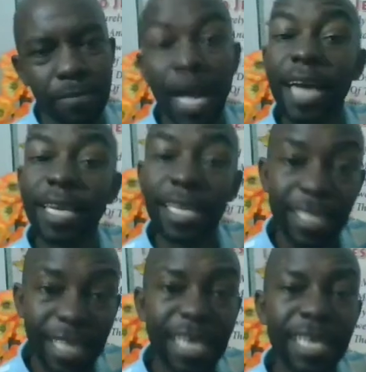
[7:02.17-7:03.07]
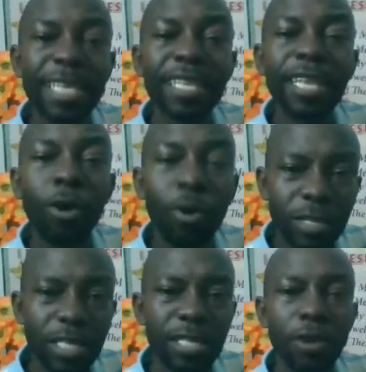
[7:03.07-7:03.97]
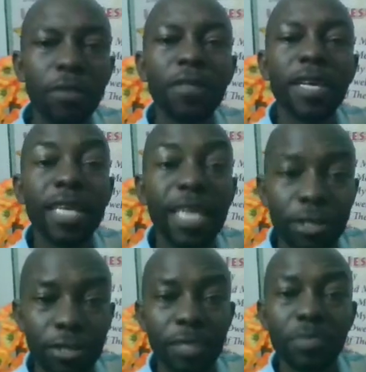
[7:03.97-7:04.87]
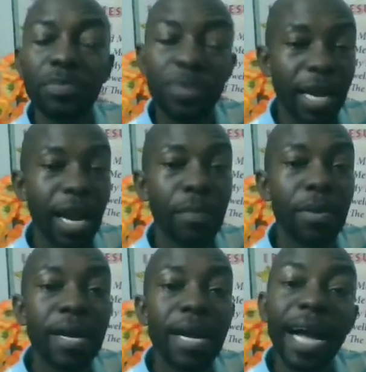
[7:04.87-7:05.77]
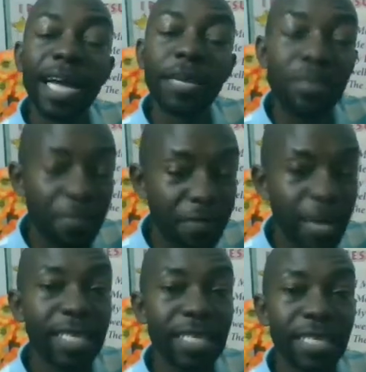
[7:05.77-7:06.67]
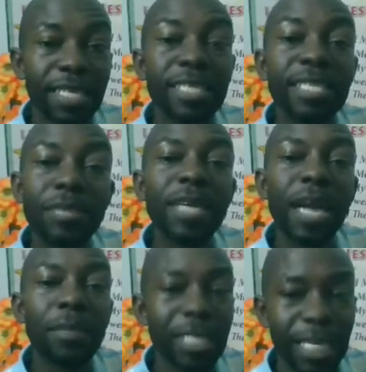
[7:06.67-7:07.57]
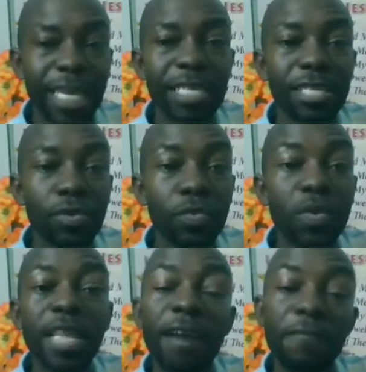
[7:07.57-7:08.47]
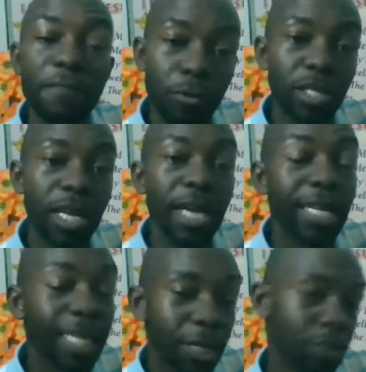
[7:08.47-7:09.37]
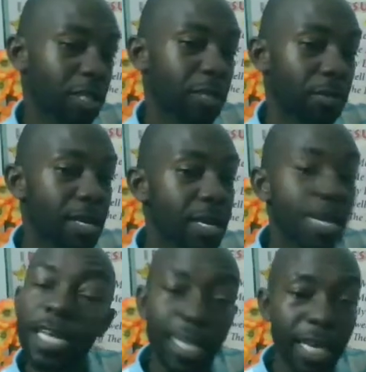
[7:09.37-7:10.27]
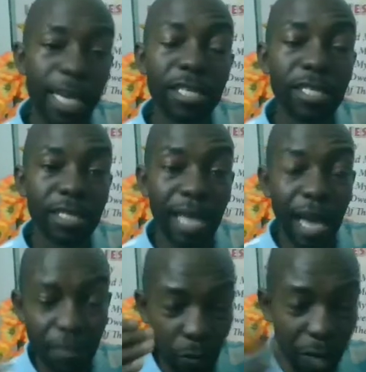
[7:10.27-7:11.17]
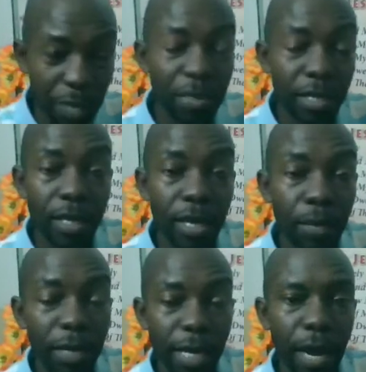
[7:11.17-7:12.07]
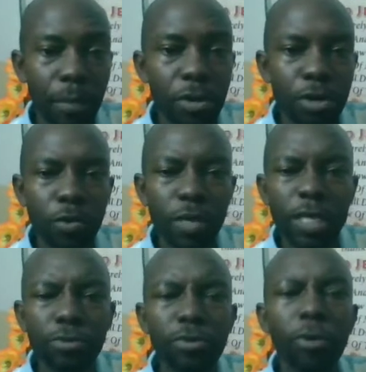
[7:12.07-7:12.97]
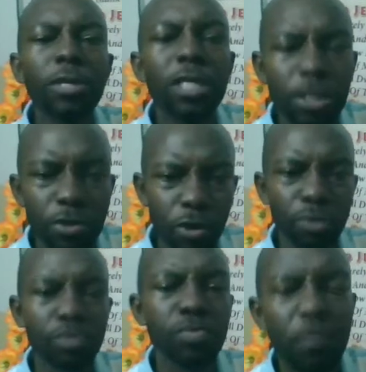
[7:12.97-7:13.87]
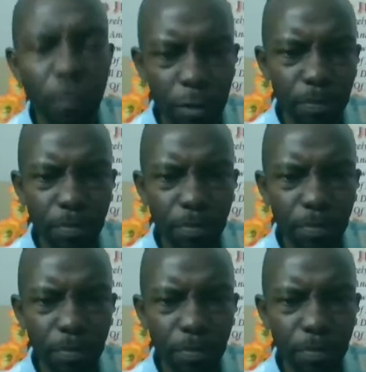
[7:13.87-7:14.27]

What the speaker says: Understanding the causes of the relationship breakup can prevent similar mistakes with a future relationship. In case after one breakup you will need to continue or to move on,